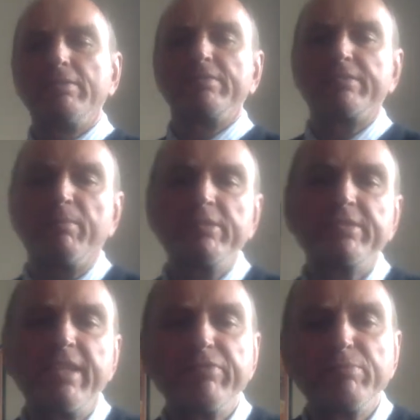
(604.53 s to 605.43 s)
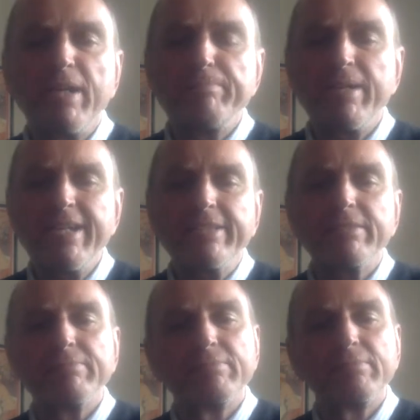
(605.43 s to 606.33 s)
Someone snaffled my
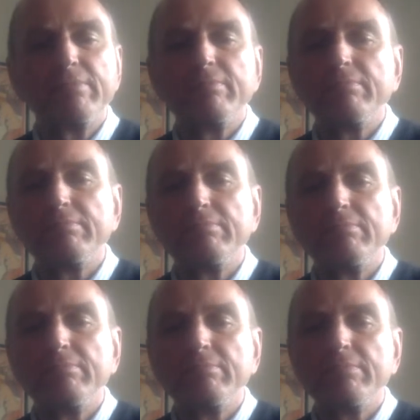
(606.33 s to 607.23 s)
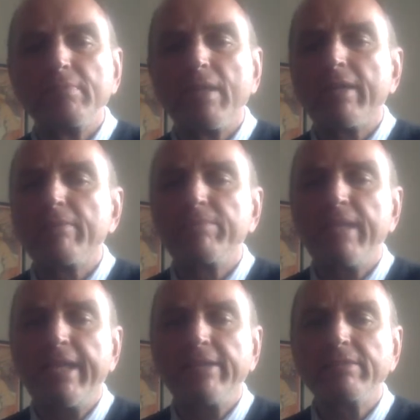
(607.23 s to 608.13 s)
pint, I
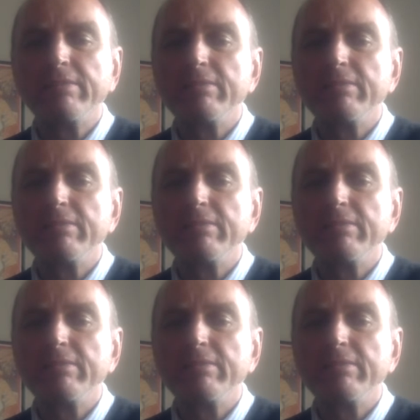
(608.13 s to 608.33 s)
complained,